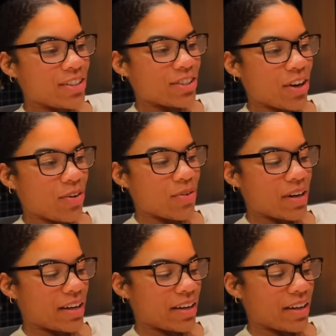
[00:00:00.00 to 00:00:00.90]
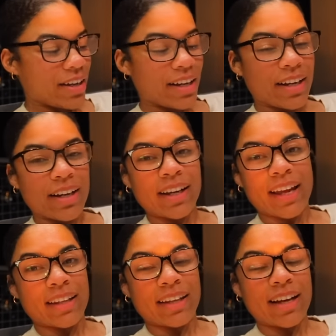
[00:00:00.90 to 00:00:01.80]
So
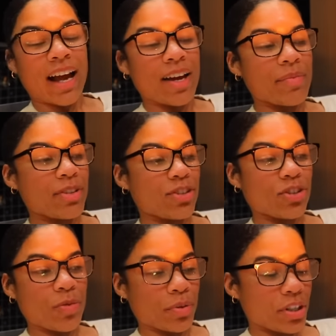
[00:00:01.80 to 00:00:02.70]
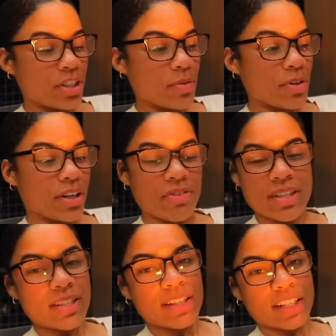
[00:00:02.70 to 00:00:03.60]
again, like I'm super into the book, and
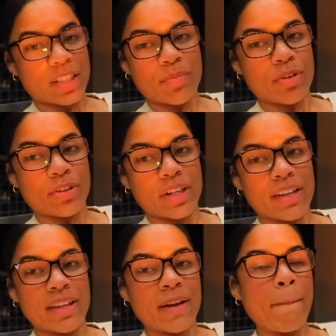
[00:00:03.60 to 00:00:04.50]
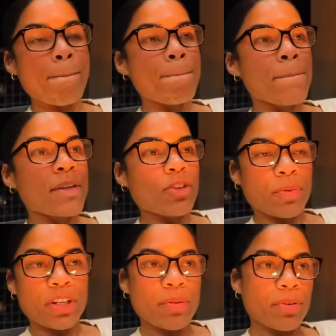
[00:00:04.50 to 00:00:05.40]
this isn't like a spoiler or anything.
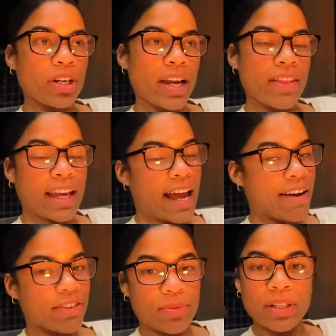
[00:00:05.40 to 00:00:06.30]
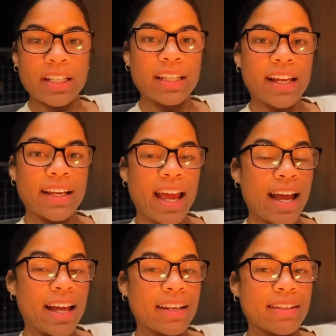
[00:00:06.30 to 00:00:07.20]
Super into the book, and they haven't really like
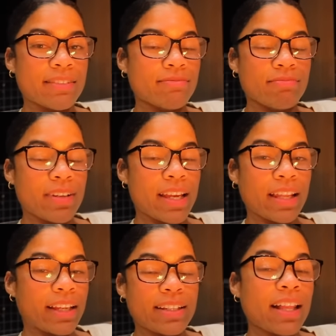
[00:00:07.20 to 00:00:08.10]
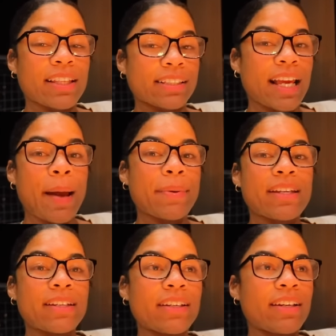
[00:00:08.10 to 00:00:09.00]
had like nothing's
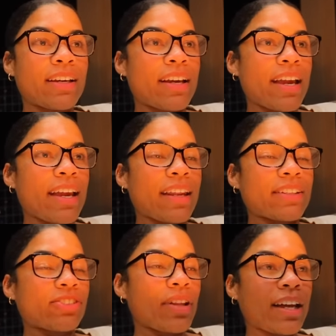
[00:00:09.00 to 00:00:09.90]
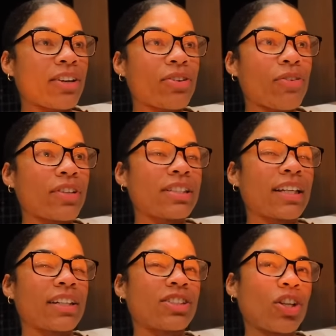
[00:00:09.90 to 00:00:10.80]
happened, and so I don't know if this is
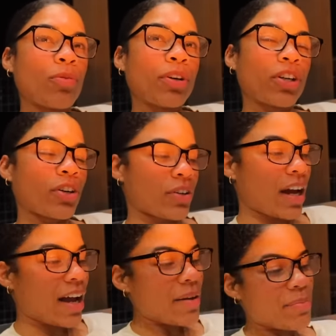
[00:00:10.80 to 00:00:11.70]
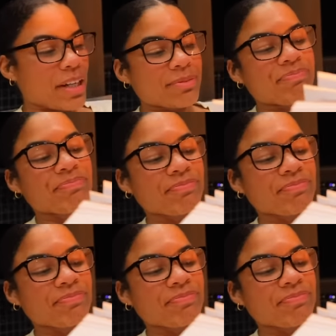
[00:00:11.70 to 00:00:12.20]
like a slow burn or not, but.